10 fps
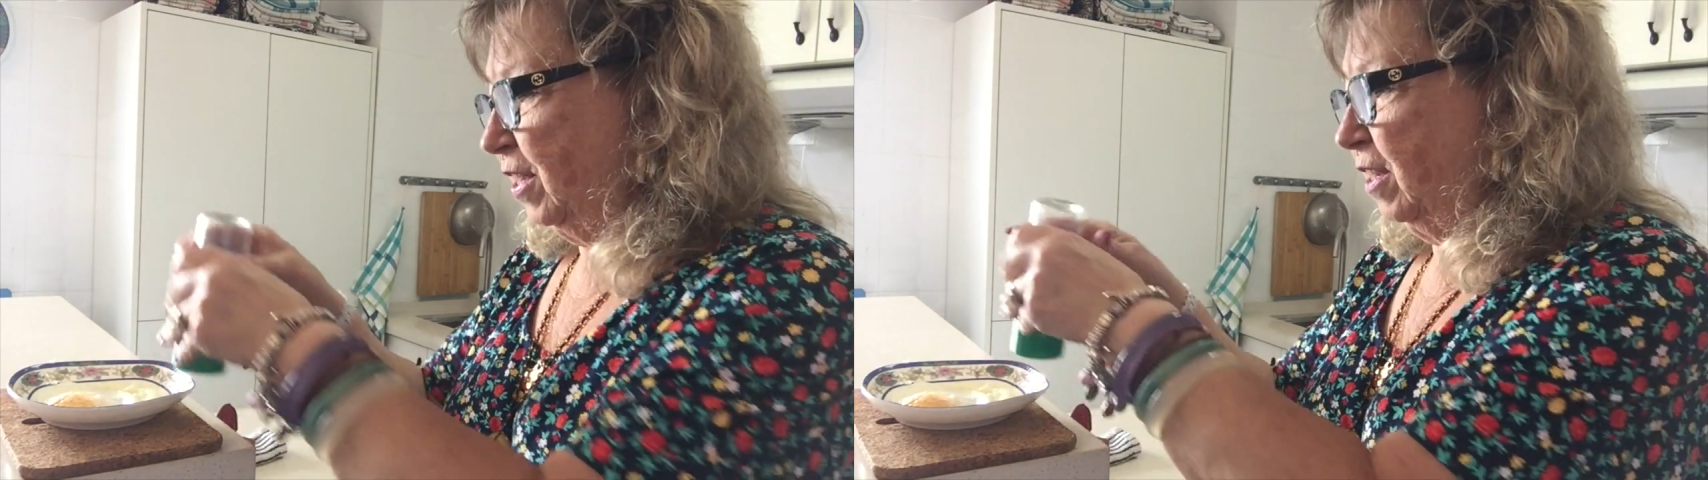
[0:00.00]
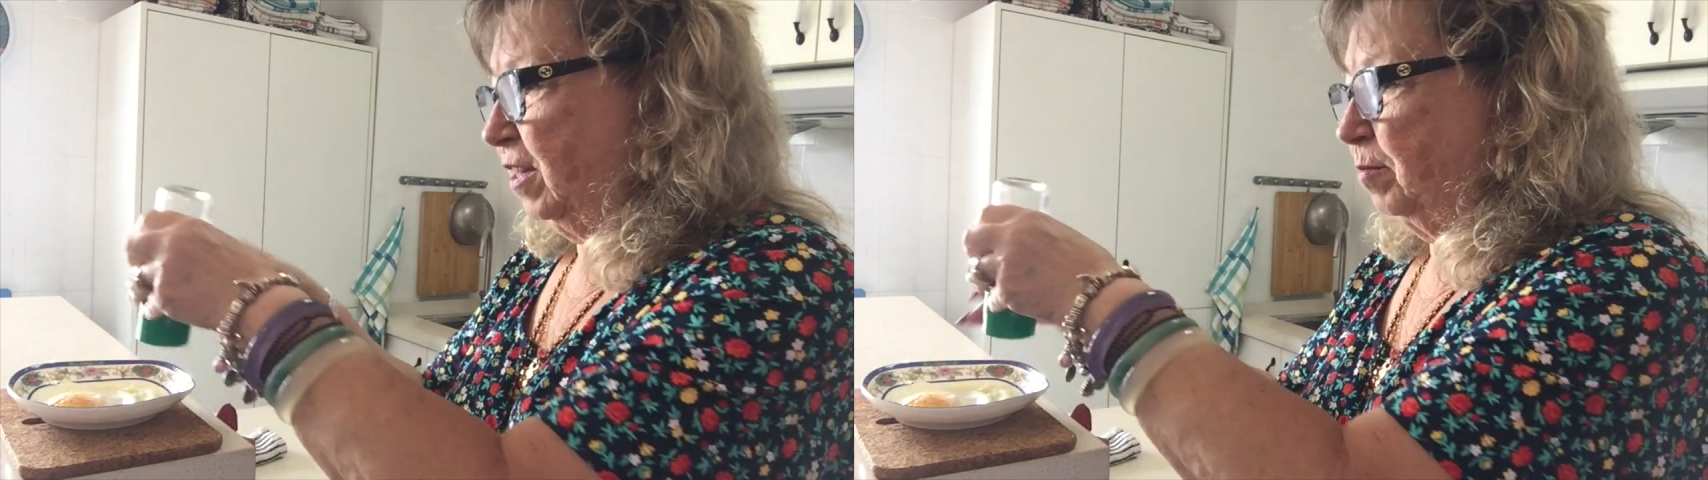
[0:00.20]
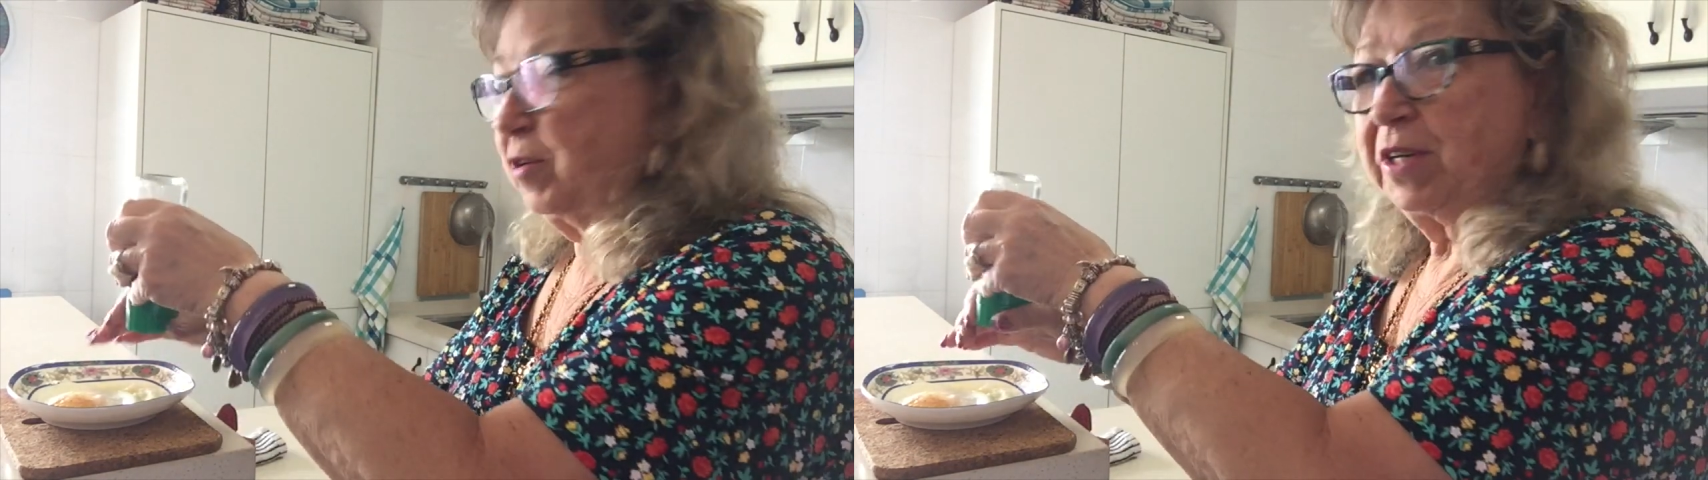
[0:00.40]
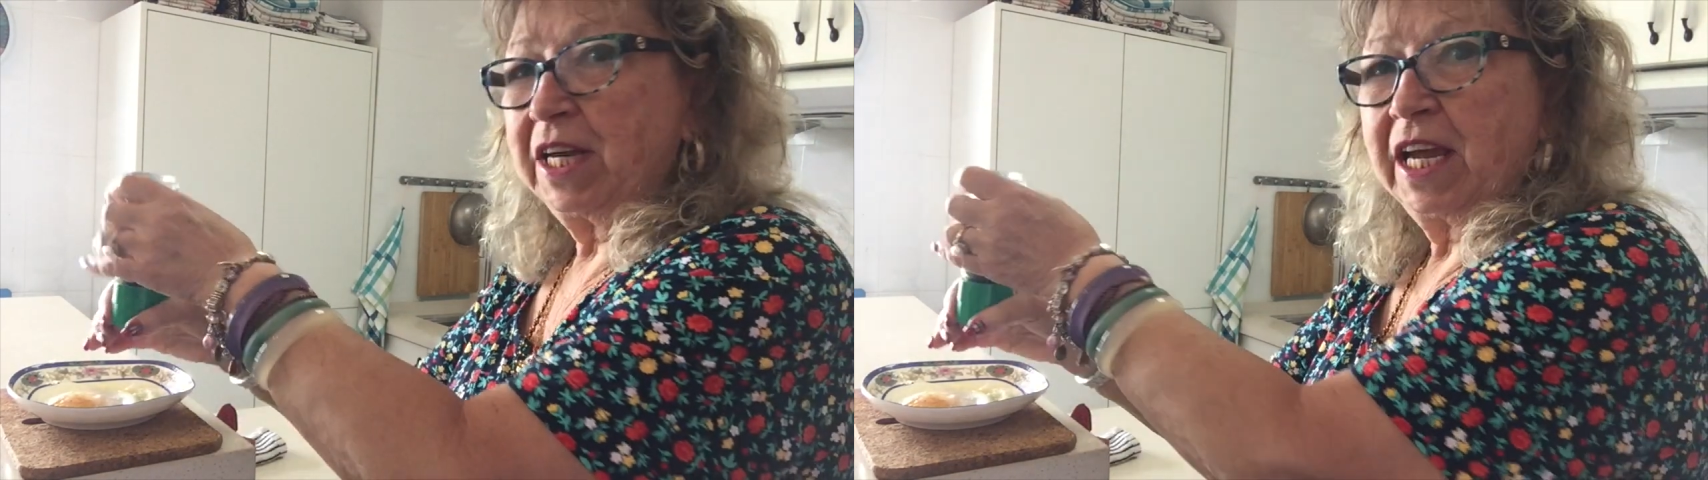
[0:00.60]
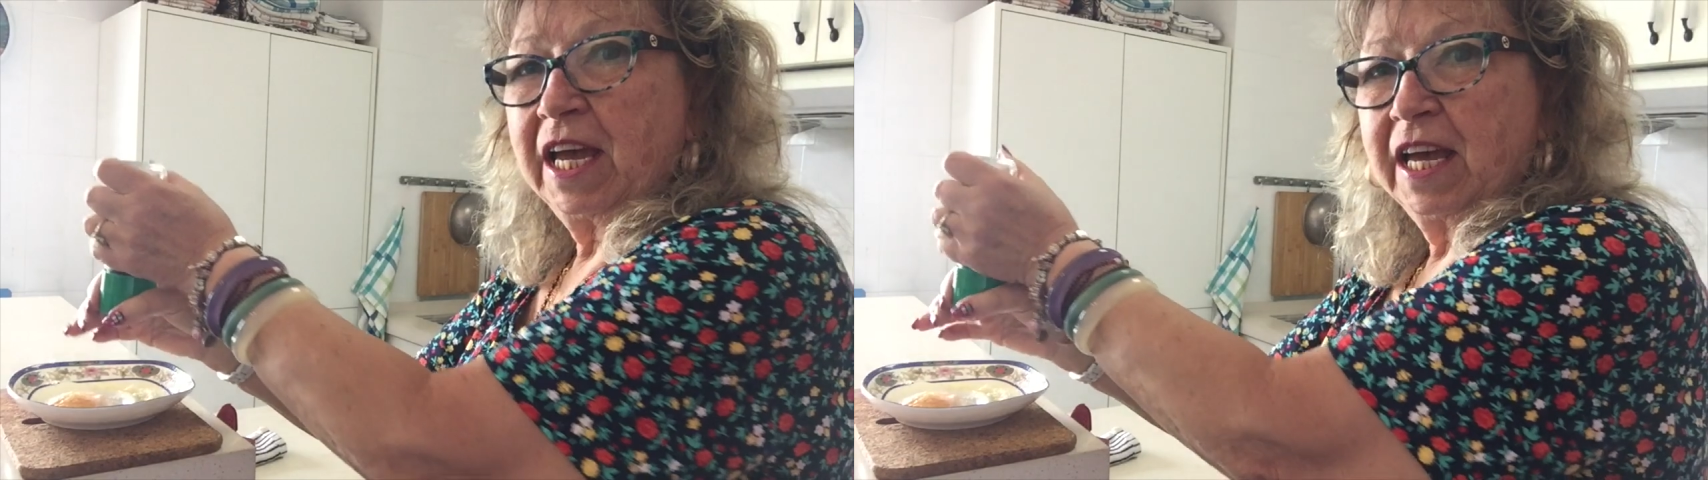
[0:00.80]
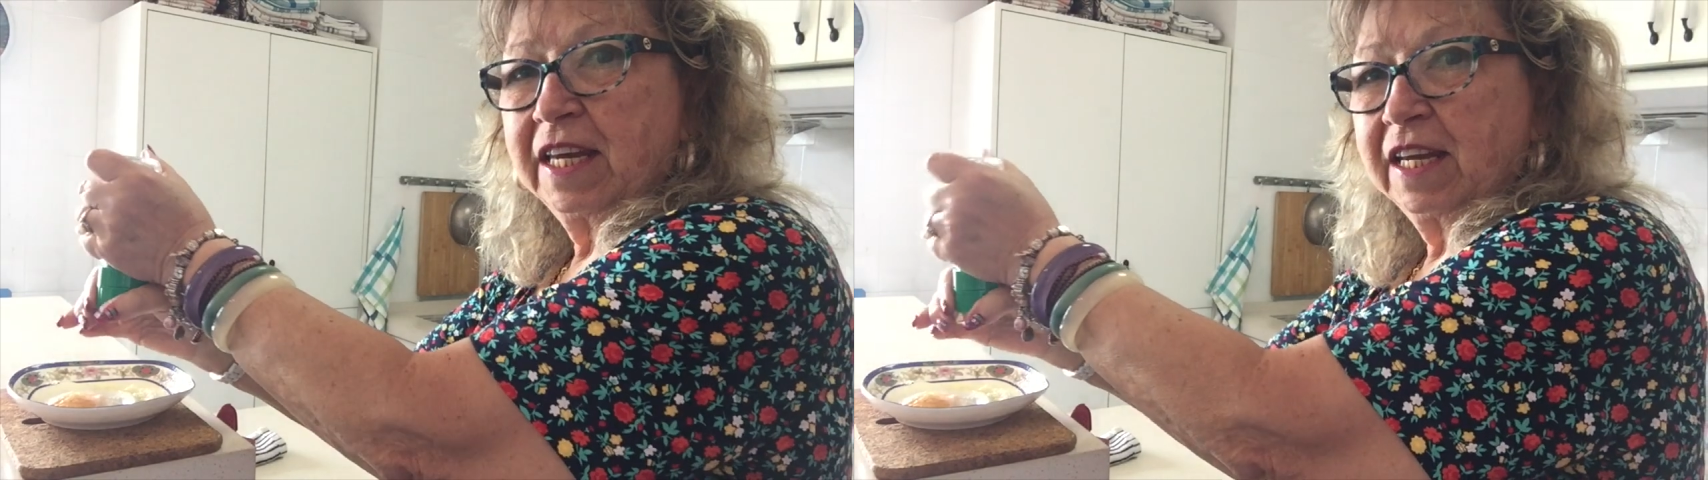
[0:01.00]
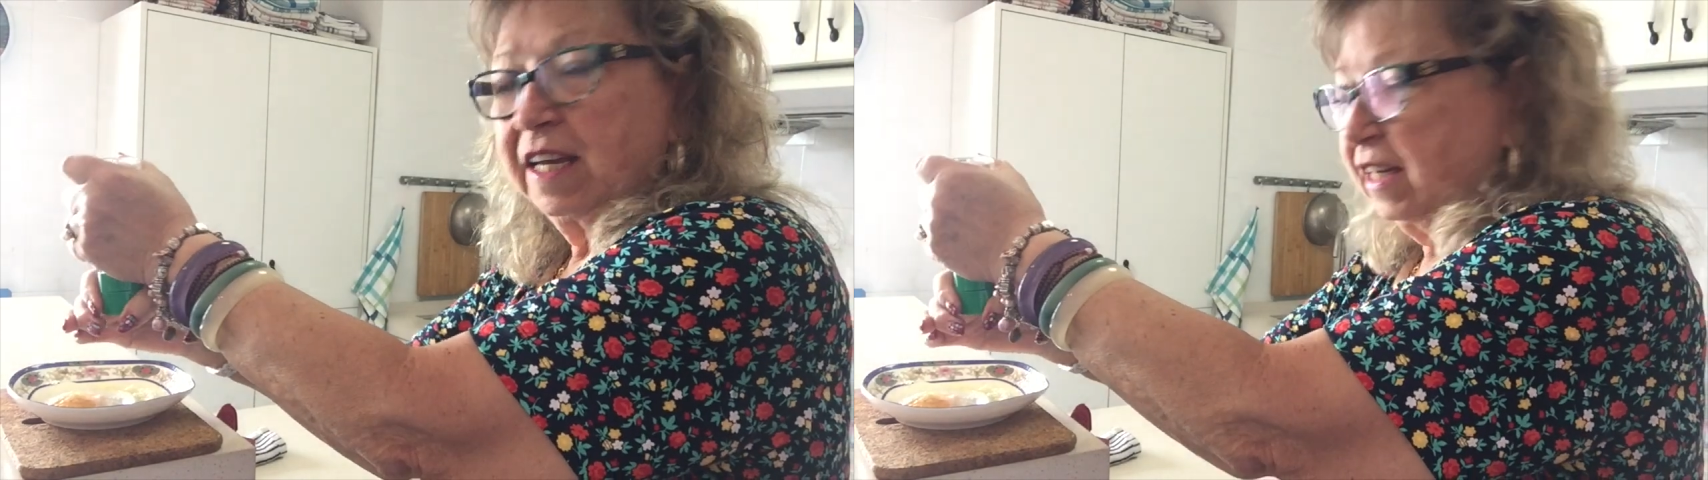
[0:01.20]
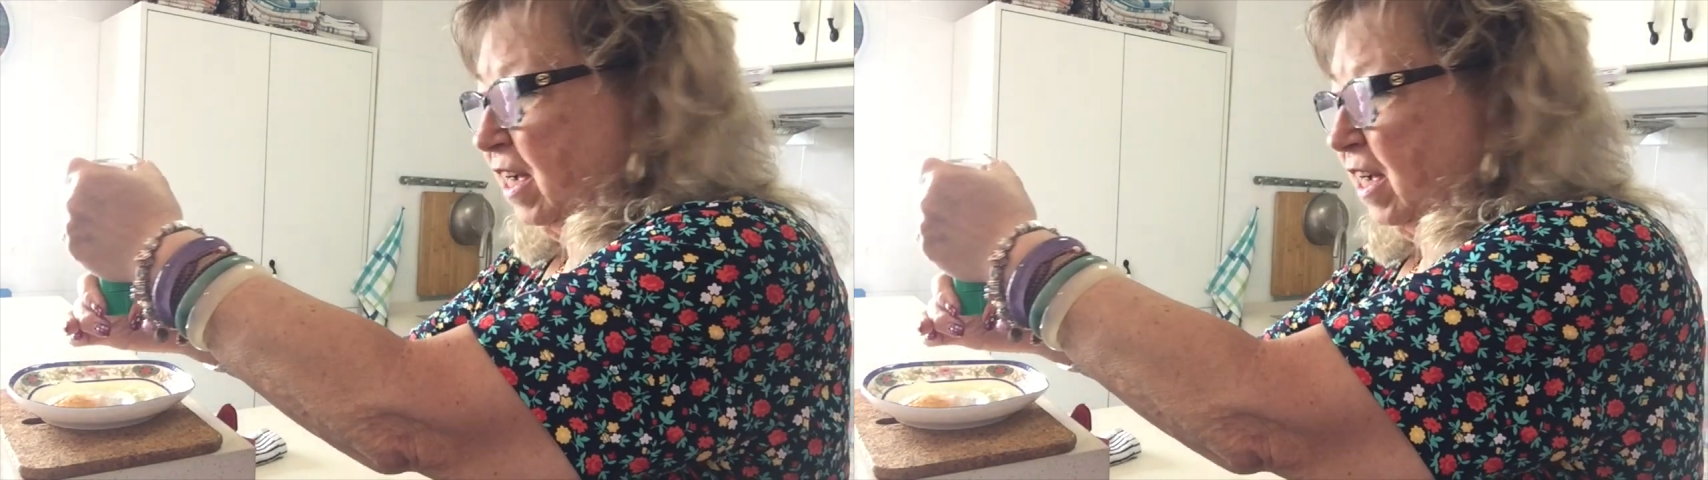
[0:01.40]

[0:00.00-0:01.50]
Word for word: And I'm going to add a